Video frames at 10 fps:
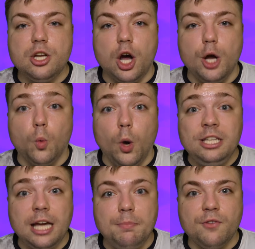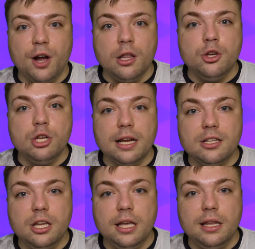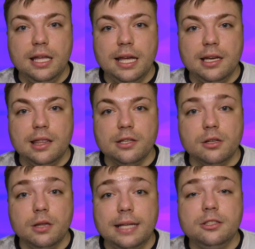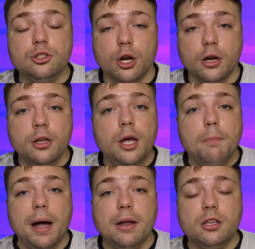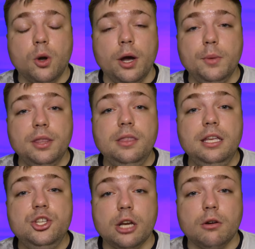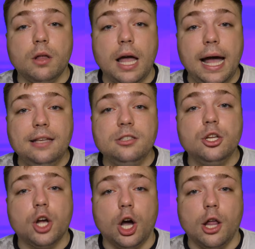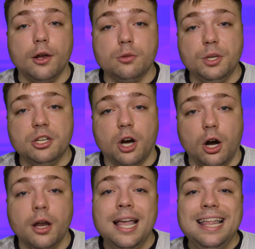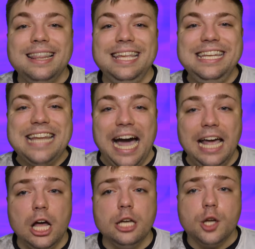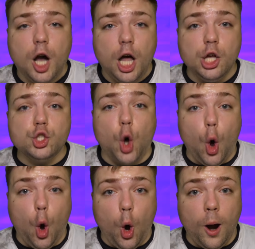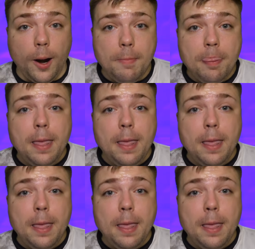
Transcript: on what type of collar you should actually get at the end of this. So let's start by going with the generalized collars, which are the nylon collars or